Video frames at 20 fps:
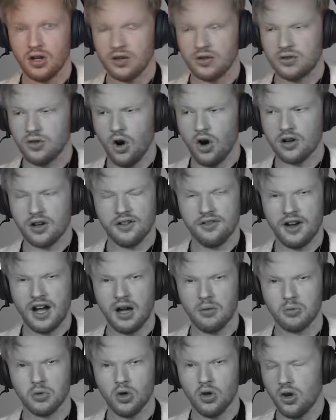Doc, if
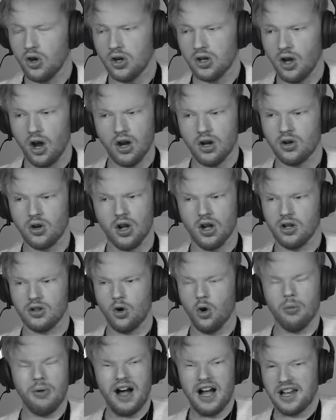I'm you,
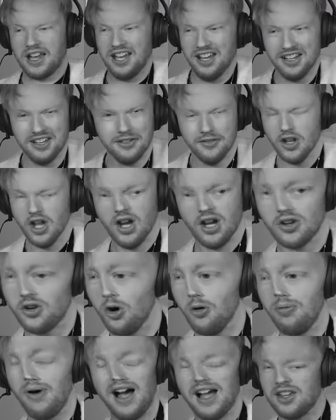go back.
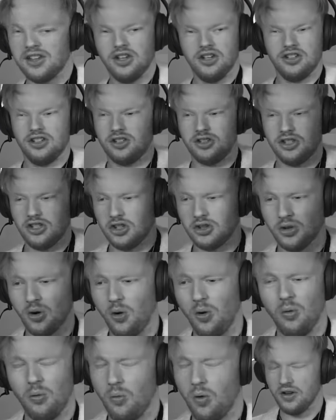Go back. You
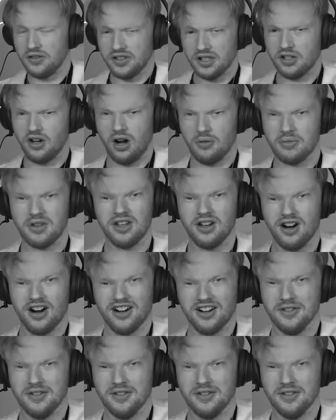don't want to come here.